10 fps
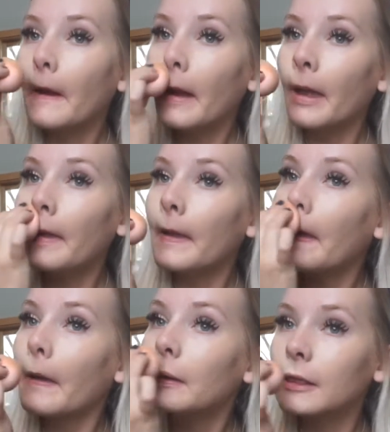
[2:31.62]

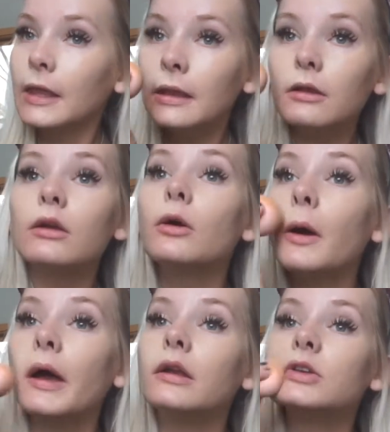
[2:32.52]
I think you can go
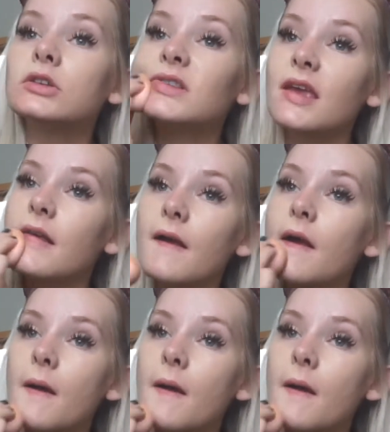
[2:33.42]
ahead and just like